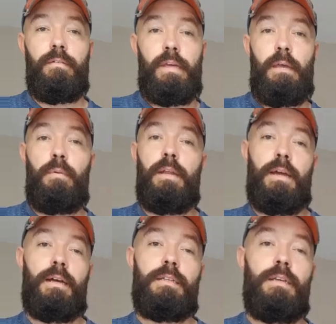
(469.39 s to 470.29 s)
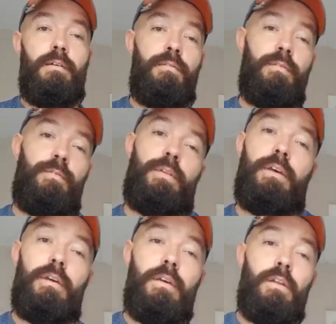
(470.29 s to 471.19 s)
keeping it active,
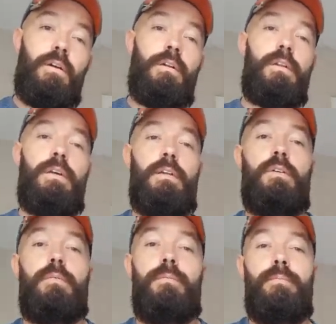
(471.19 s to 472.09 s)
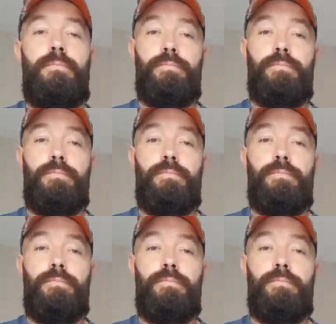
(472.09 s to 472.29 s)
you're not going to seize up.